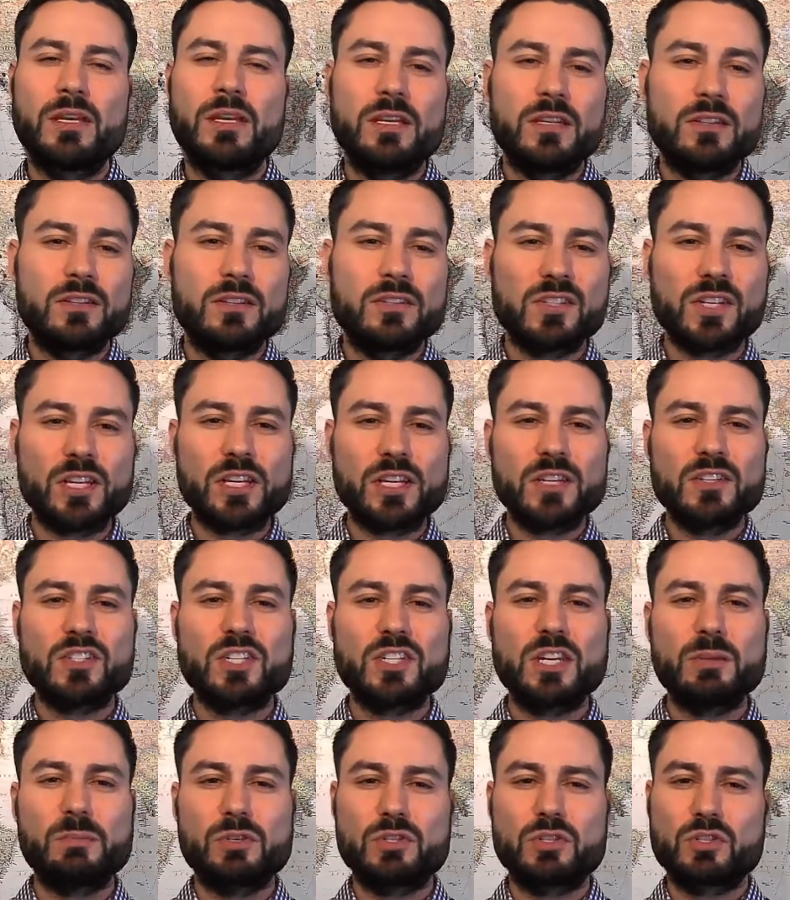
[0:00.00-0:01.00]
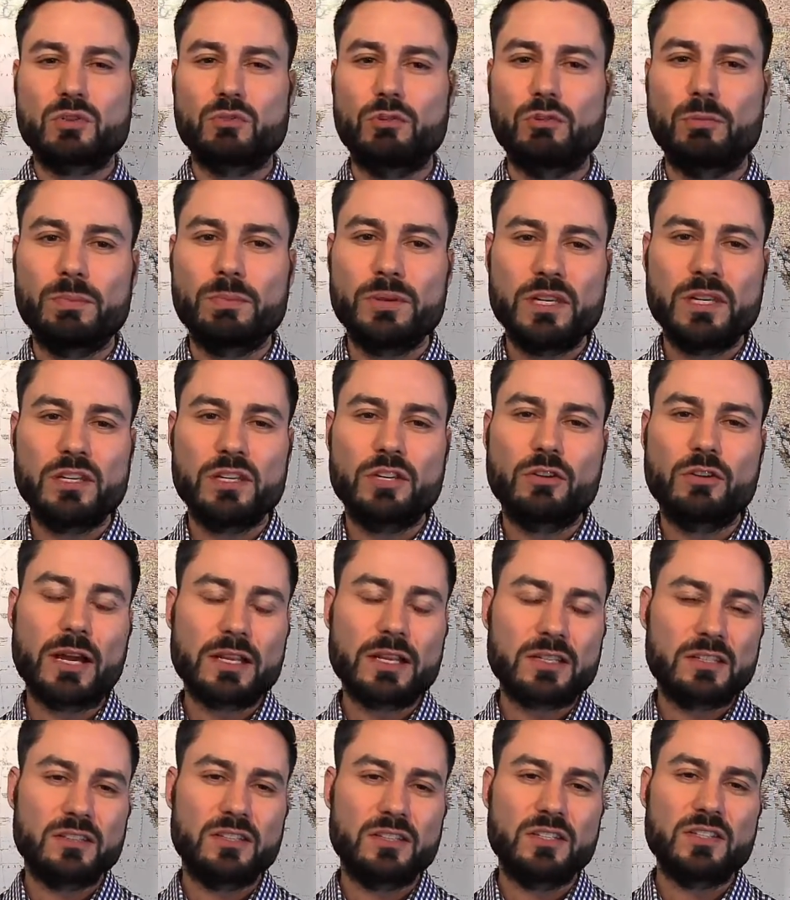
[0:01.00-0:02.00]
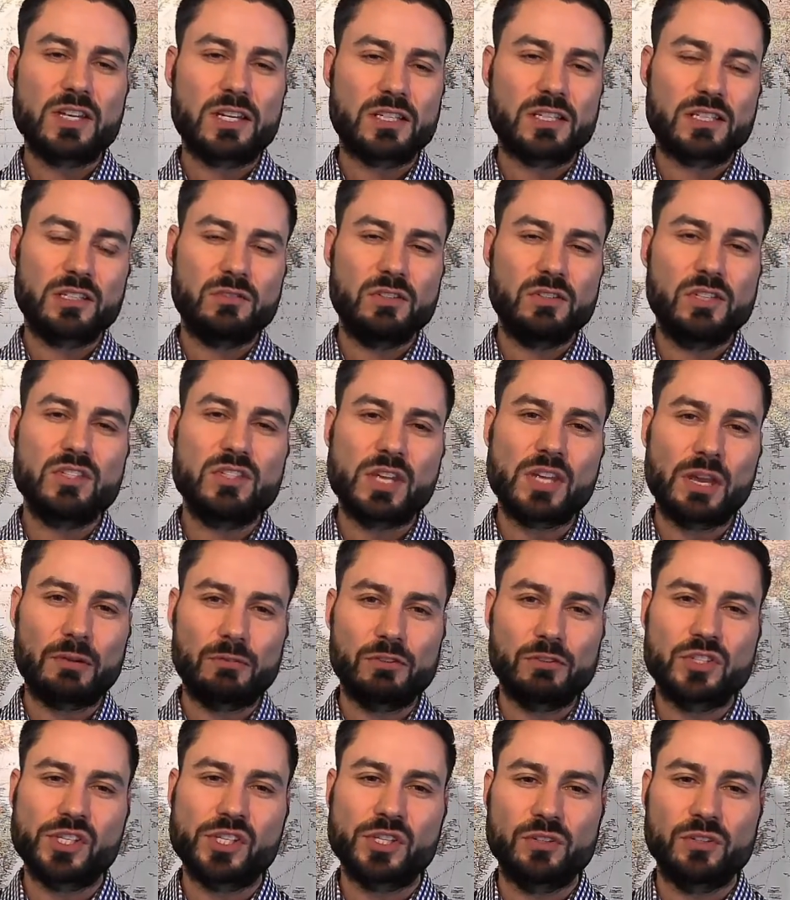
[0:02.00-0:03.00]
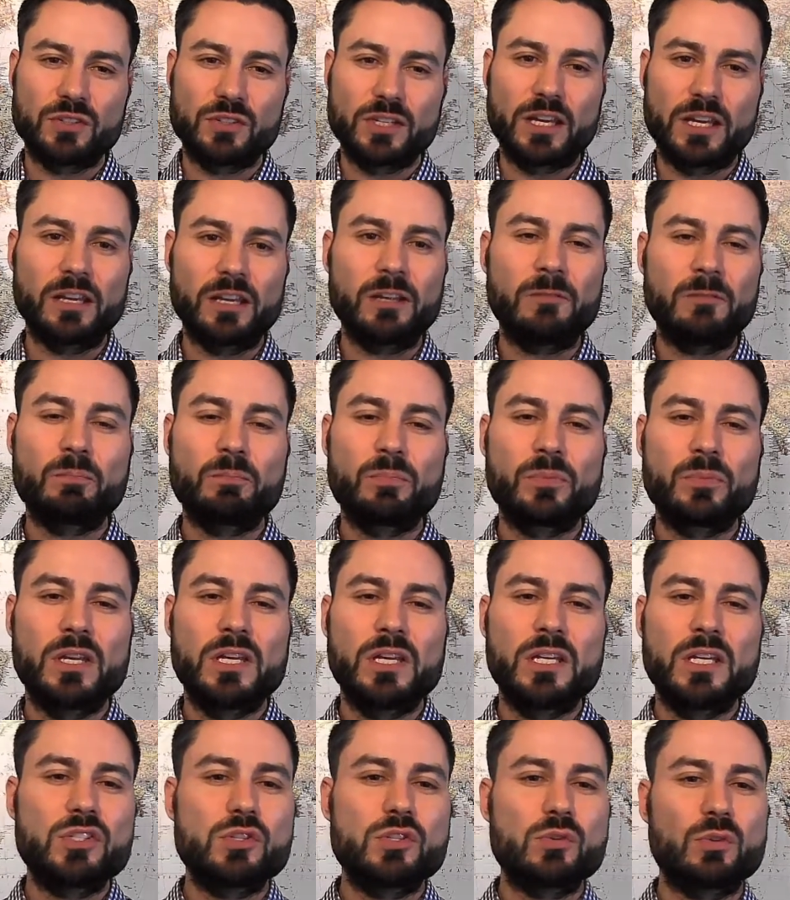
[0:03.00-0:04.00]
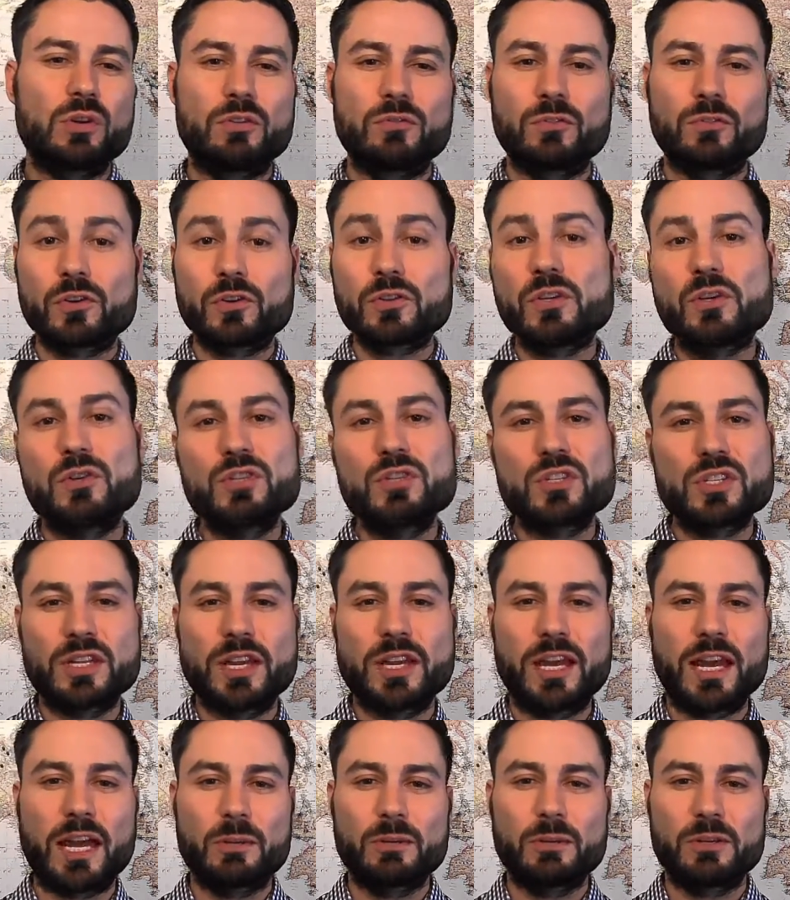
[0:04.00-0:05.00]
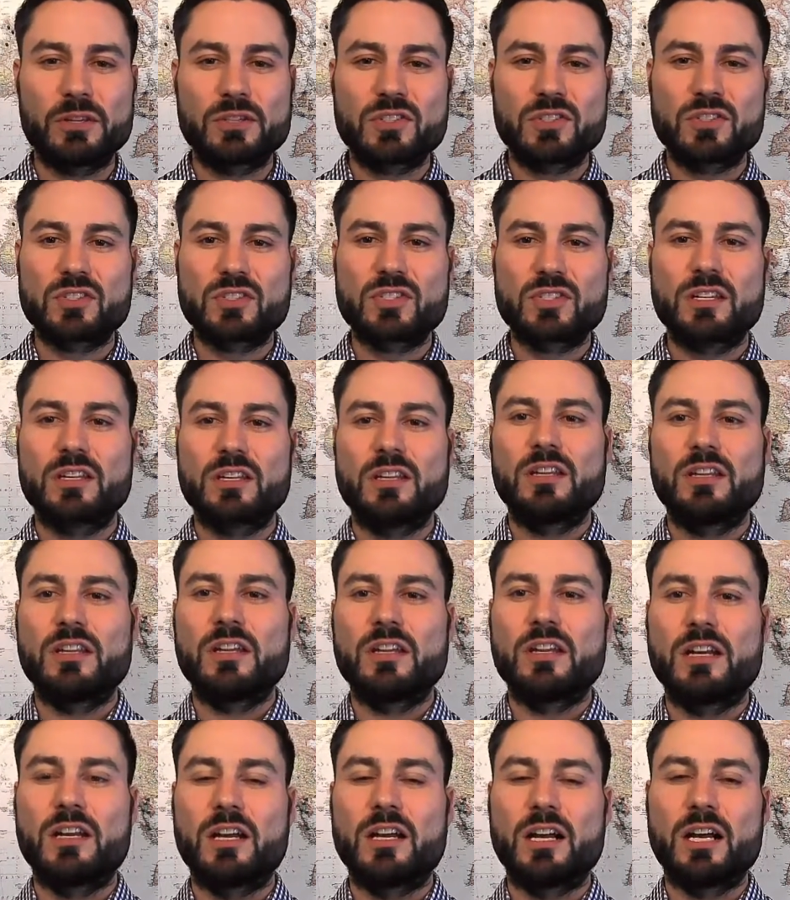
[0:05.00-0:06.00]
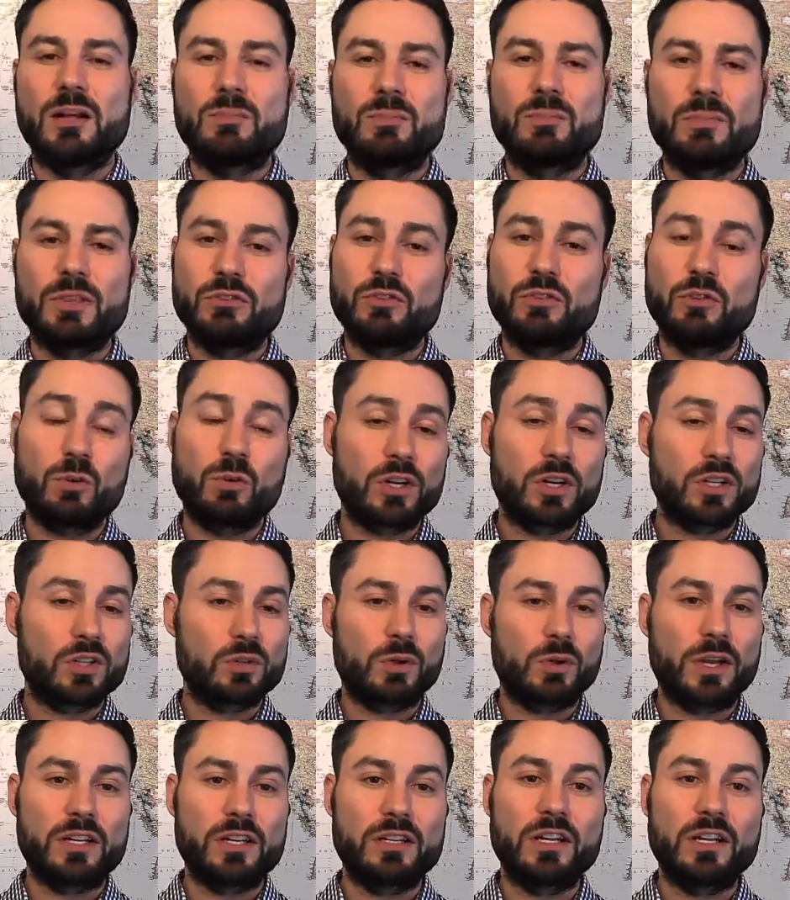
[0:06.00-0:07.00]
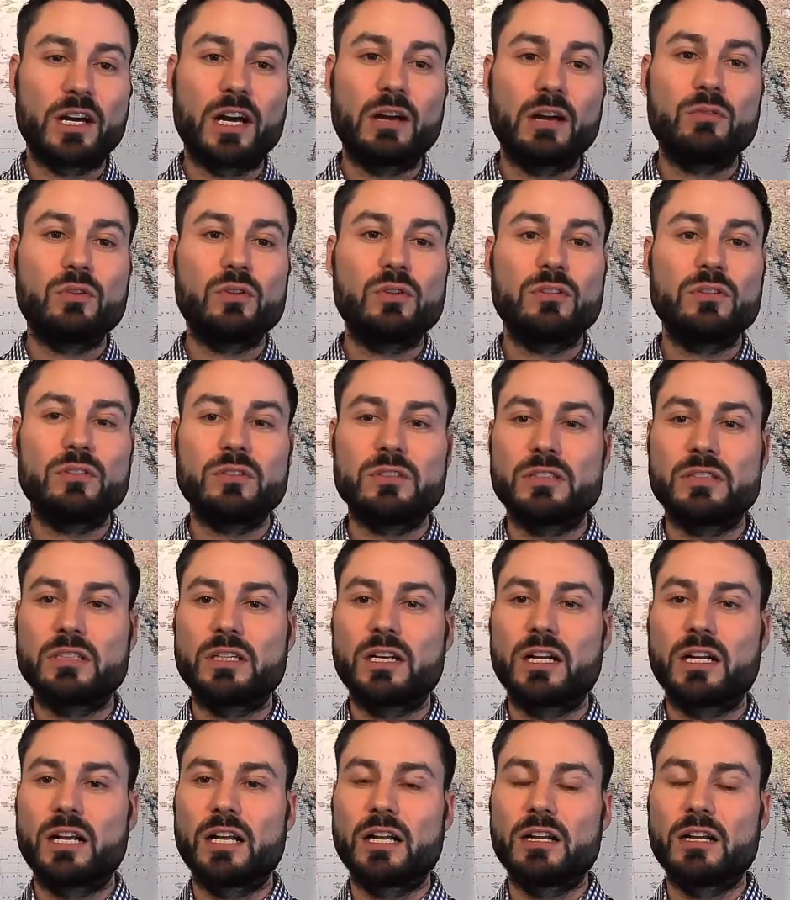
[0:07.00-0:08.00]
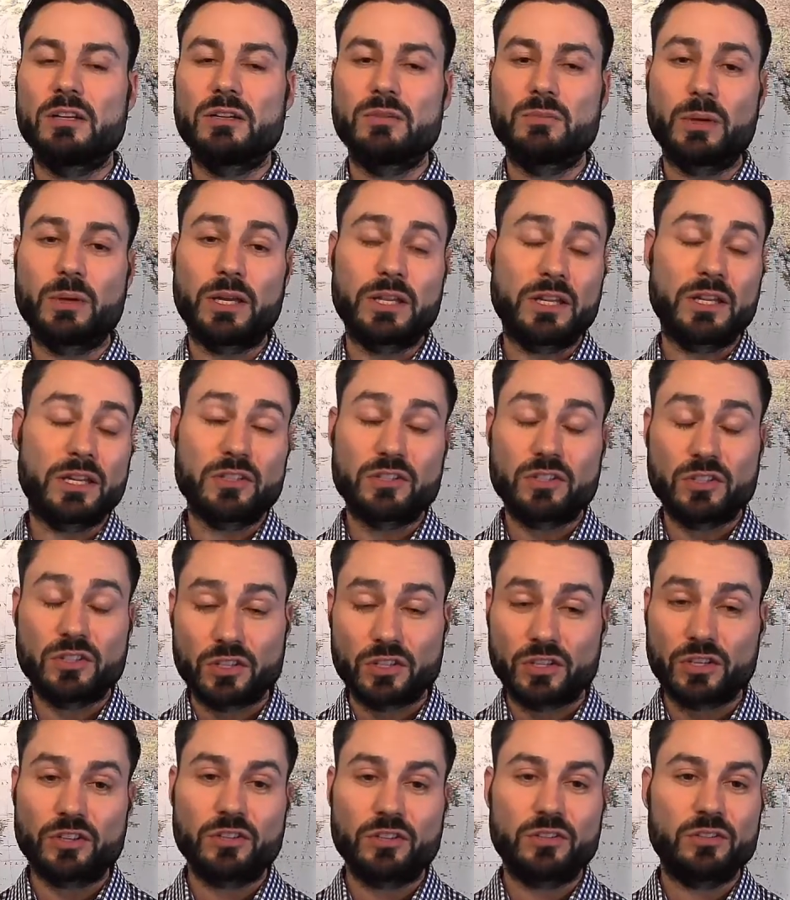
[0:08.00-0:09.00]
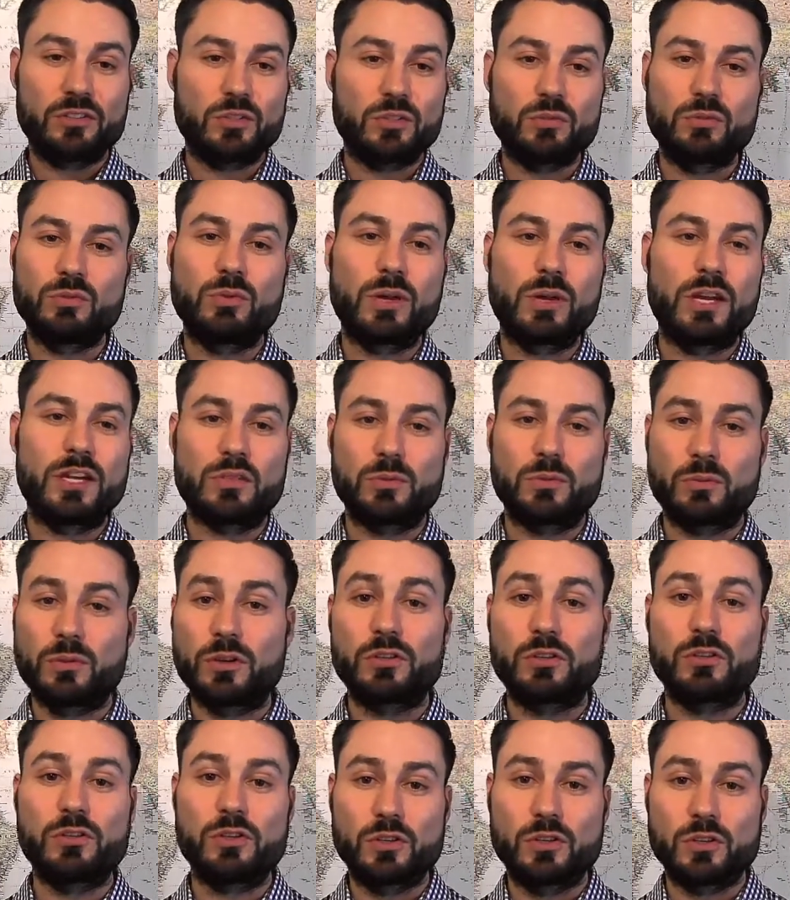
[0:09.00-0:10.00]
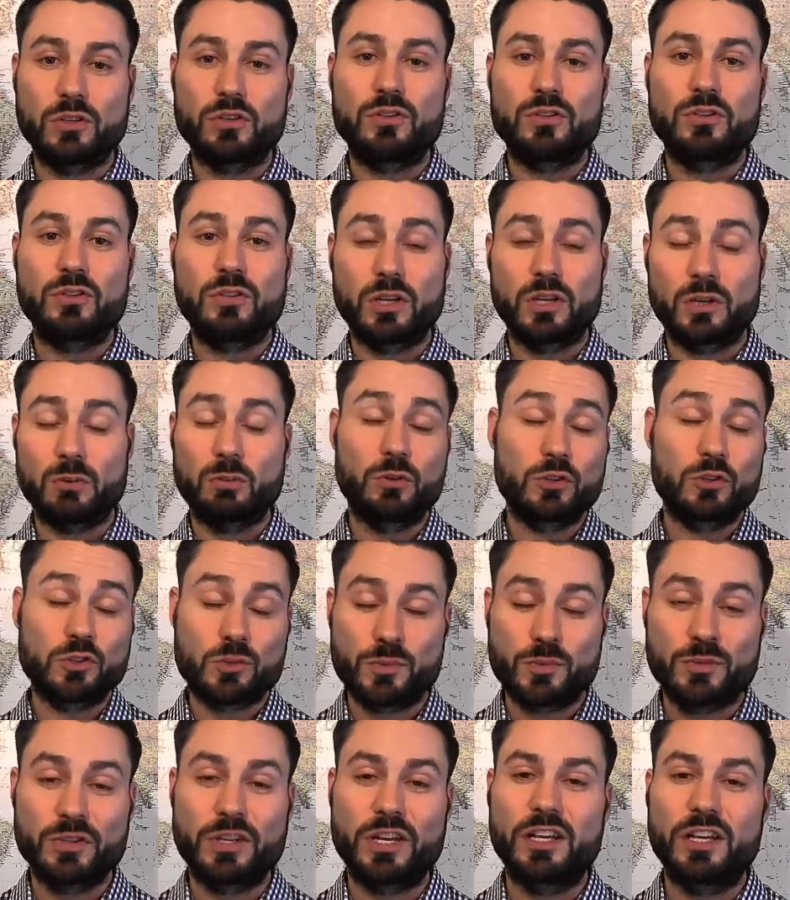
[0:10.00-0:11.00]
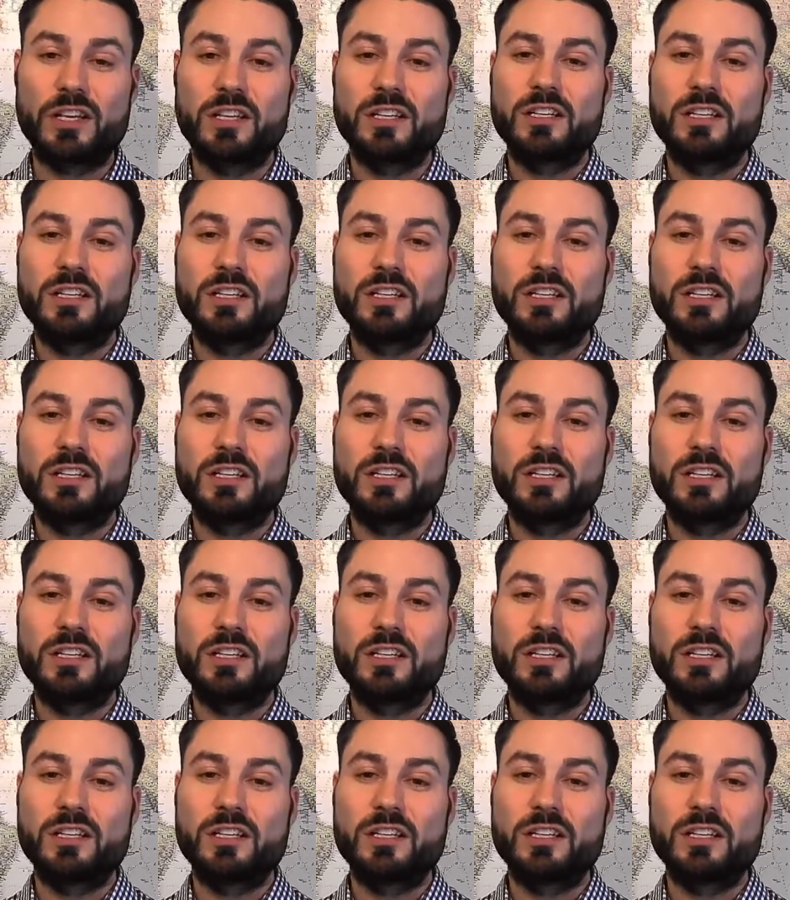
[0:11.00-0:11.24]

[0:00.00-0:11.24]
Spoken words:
The second step is to repeat these activities every single day. So convert those into habits. If you wanted to write a novel, by the end of the year, you would write 300 words per day.